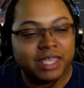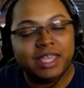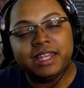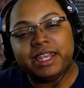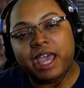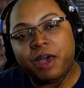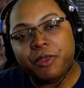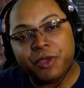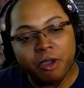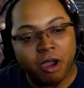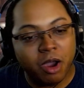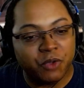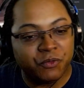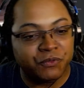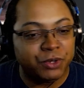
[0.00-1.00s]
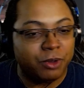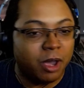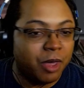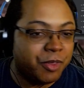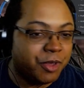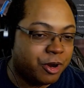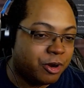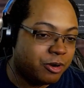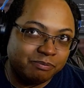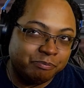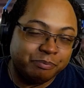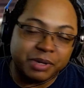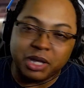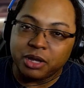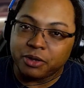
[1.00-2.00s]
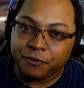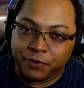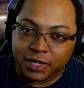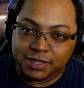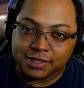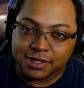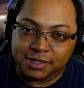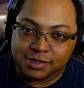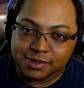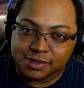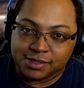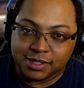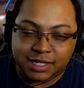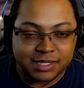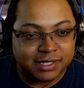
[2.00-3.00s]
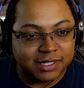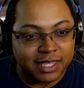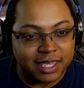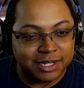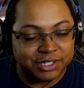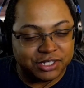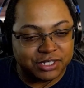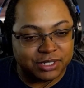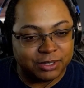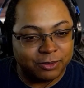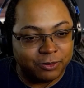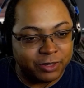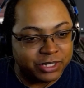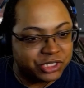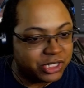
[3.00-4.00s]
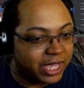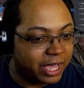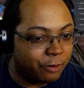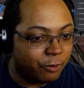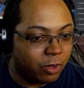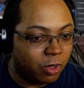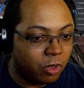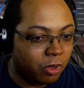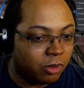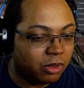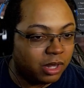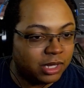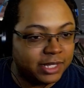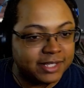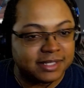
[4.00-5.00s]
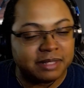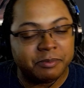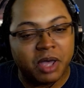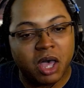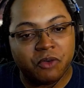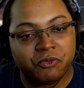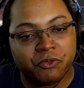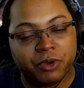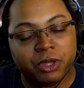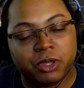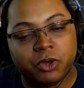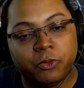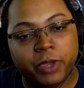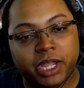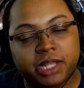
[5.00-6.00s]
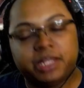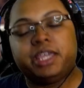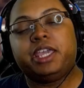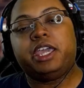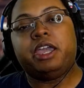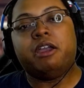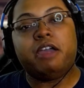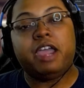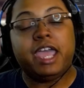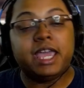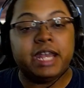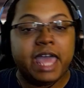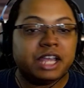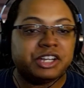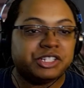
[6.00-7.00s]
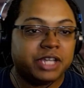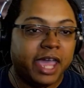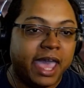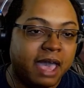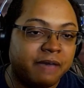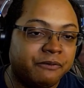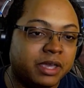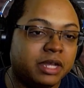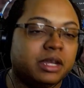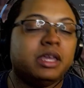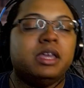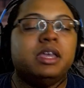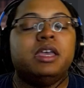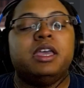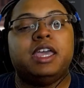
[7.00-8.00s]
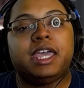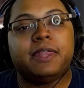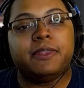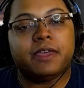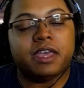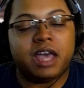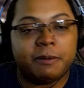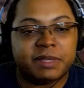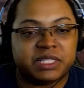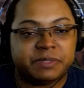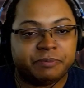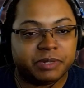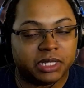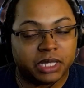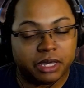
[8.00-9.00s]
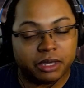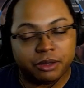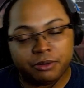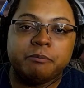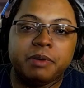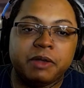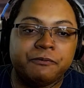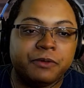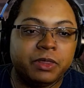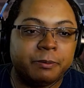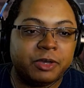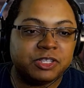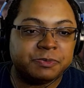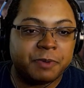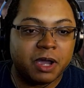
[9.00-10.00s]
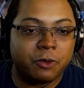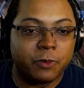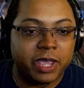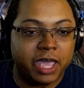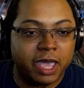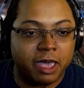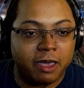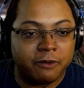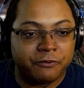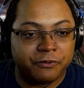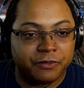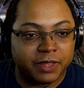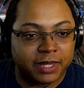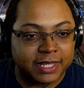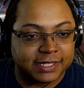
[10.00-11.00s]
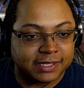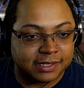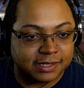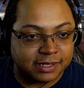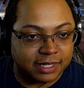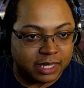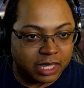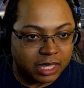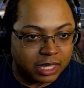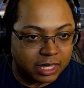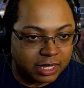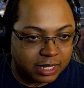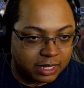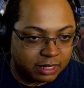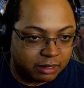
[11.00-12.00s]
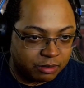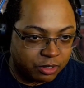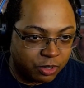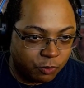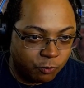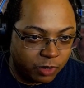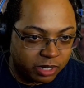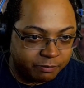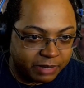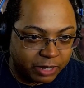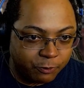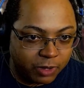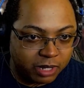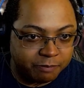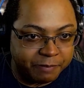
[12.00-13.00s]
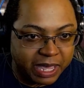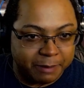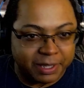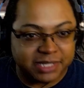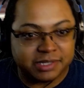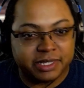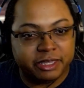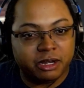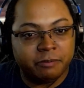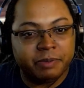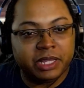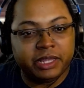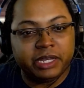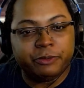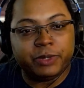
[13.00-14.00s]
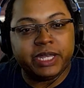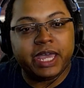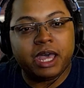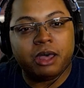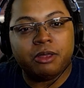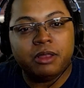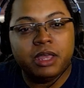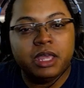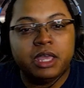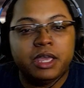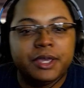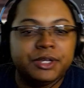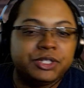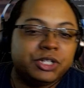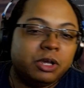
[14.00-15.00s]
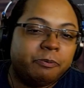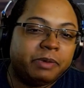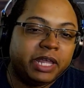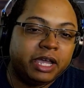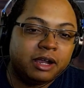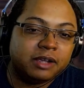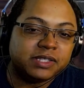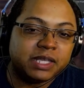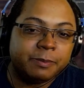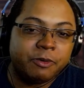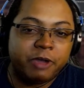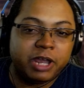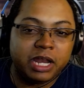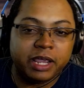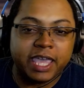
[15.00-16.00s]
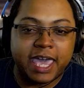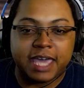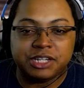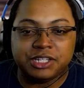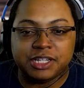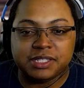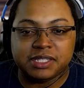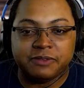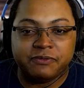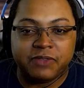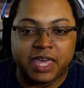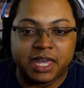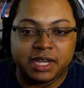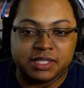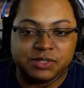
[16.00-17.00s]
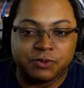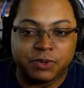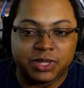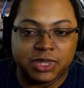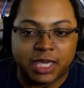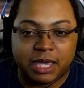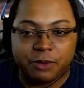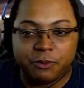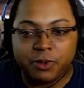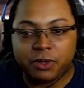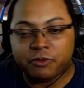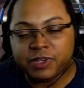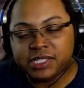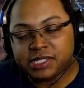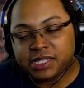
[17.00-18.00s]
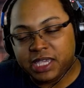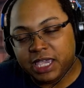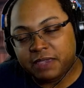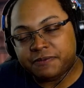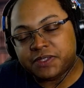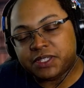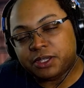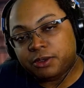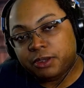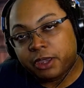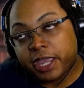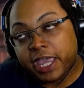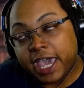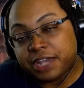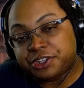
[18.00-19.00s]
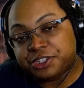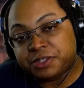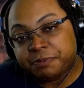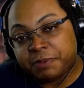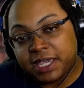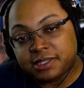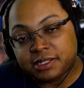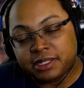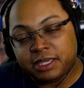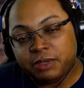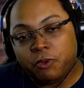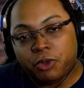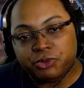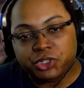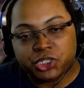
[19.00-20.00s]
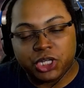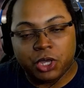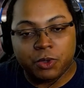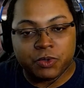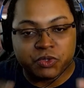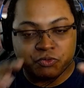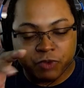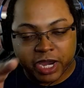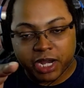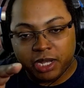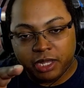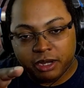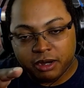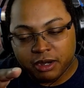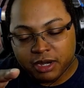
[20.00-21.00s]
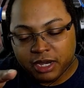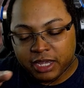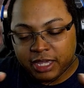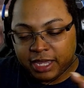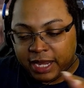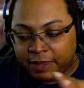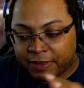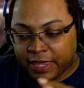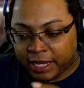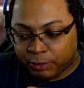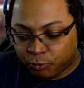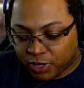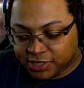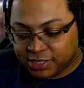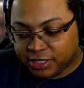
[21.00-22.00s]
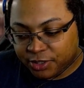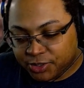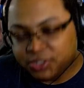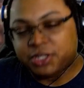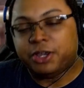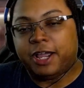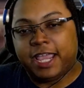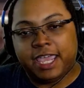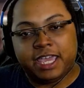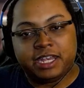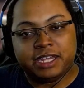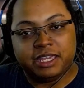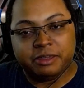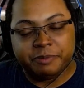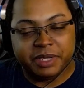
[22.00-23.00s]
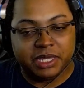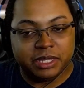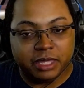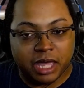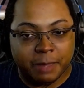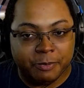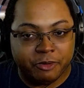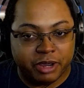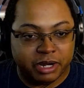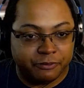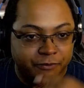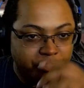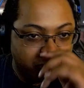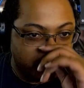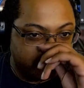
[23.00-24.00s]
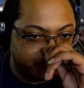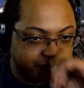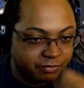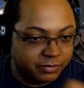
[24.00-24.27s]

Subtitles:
Now, there are a few other bug fixes and such, which I will list them off real quickly here and actually have it in the comments below. But for the most part, we have, let's go one by one. Batman's leader ability will now show players upgraded gadgets if that is what they will receive. So your gadgets basically won't show a regular, and then once it goes to your hand, it'll be the upgraded form.